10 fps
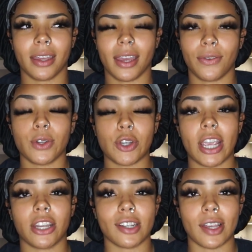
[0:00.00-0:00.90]
if you
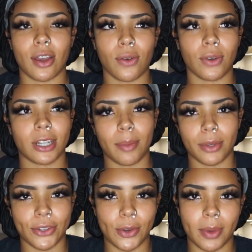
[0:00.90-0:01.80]
trade yourself, which I'm
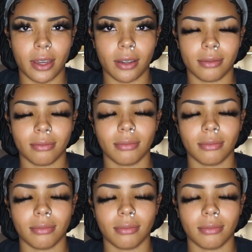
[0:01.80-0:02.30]
assuming